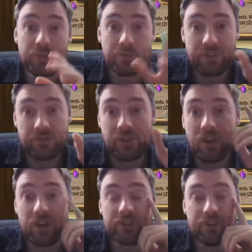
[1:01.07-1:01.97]
or different
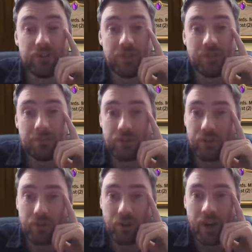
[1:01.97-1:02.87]
cards you could
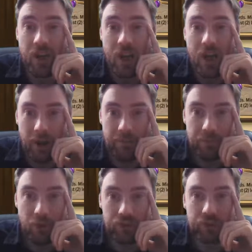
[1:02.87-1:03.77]
improve on. I'm
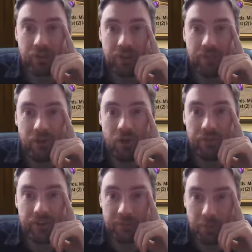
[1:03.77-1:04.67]
not sure that
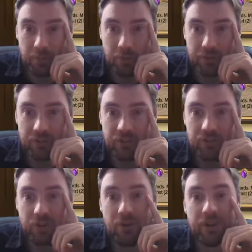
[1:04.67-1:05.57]
Evolving Spores
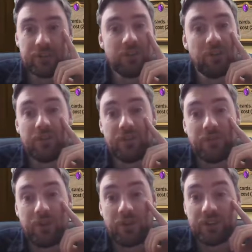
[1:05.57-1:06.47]
and Soul of the
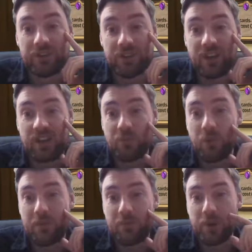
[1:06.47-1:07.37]
Forest and
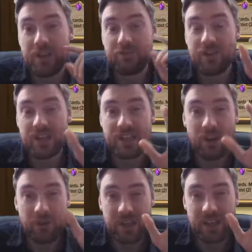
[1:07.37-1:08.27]
Webweave really
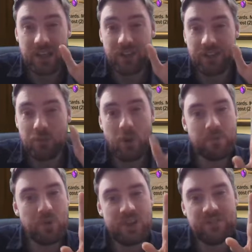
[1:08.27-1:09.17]
go in here. I think
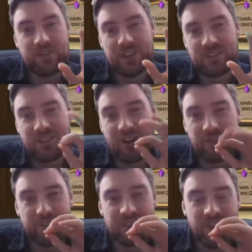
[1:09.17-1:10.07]
Webweave
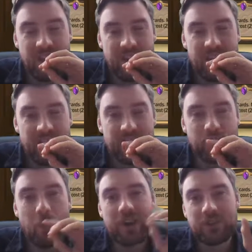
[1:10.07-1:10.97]
itself is
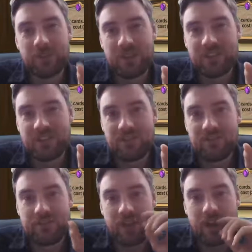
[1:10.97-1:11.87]
quite expensive,